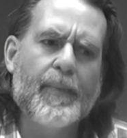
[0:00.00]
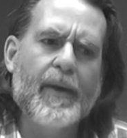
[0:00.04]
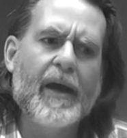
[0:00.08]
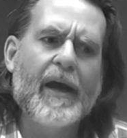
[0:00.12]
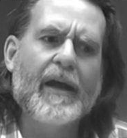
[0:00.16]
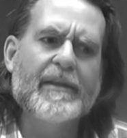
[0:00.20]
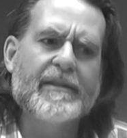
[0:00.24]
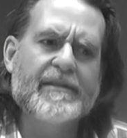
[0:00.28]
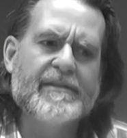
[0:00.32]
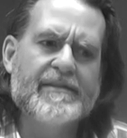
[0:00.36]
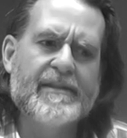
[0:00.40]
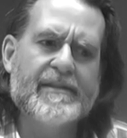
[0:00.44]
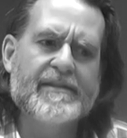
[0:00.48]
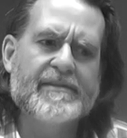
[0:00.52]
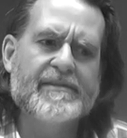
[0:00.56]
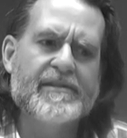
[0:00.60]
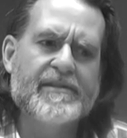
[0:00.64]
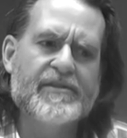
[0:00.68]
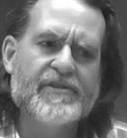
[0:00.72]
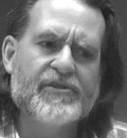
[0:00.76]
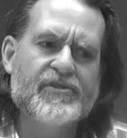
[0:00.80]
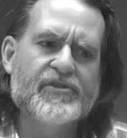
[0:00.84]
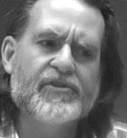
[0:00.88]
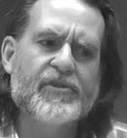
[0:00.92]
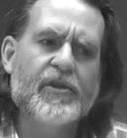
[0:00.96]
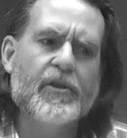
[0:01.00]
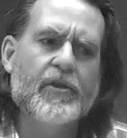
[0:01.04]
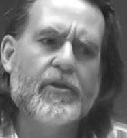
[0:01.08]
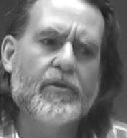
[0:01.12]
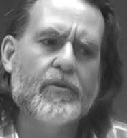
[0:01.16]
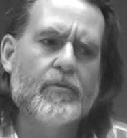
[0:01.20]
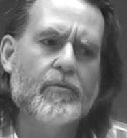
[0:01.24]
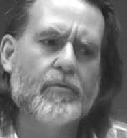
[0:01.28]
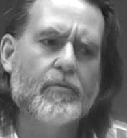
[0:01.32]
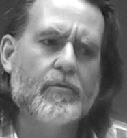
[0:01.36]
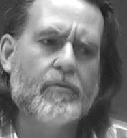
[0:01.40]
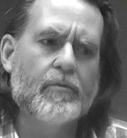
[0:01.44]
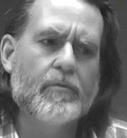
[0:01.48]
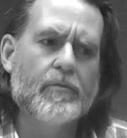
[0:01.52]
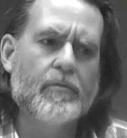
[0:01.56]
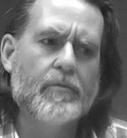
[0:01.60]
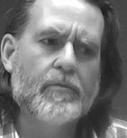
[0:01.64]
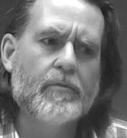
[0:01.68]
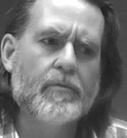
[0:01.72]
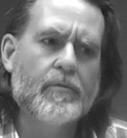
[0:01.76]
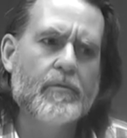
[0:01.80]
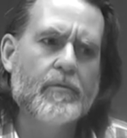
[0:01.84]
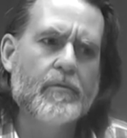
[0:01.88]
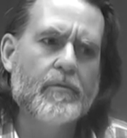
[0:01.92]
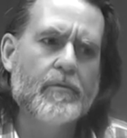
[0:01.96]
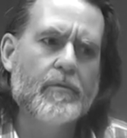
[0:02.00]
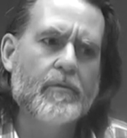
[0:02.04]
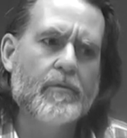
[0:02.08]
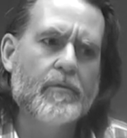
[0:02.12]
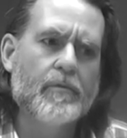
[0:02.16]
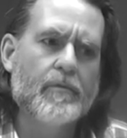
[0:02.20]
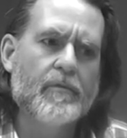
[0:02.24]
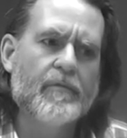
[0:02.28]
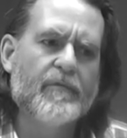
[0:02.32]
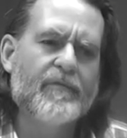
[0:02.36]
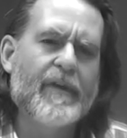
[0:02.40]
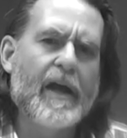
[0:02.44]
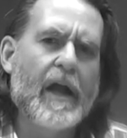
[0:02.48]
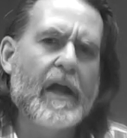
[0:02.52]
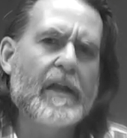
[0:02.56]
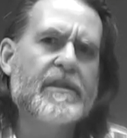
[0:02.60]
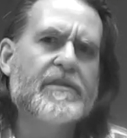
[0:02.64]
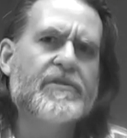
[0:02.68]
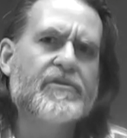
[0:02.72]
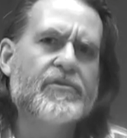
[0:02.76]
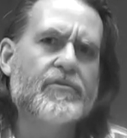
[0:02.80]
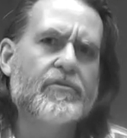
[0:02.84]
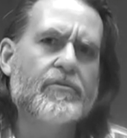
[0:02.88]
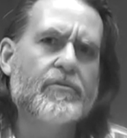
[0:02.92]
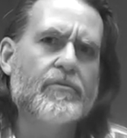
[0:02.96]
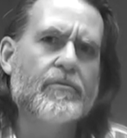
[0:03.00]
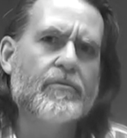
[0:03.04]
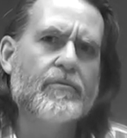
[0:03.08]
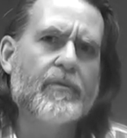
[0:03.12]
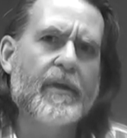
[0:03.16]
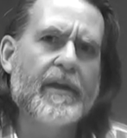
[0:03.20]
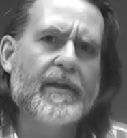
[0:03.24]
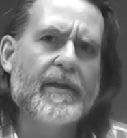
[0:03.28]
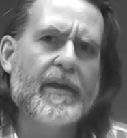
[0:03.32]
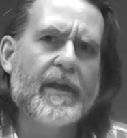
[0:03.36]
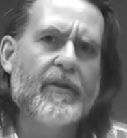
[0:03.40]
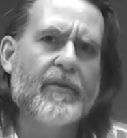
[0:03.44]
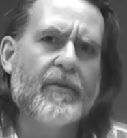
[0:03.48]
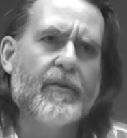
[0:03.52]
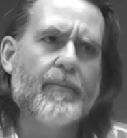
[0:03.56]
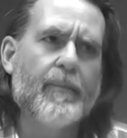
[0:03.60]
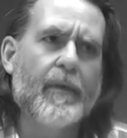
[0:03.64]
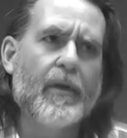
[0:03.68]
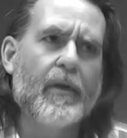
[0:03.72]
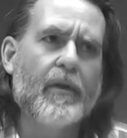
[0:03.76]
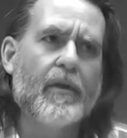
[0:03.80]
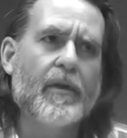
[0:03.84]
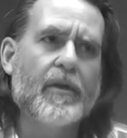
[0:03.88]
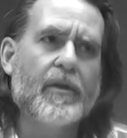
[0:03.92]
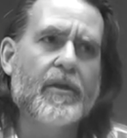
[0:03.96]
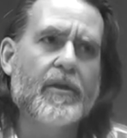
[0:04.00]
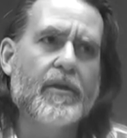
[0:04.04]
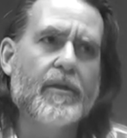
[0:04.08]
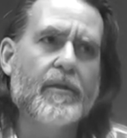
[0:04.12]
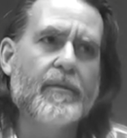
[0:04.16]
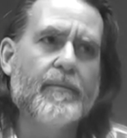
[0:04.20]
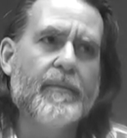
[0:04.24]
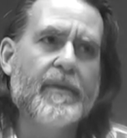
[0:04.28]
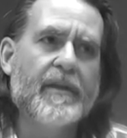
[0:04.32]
politics is so volatile right now in America.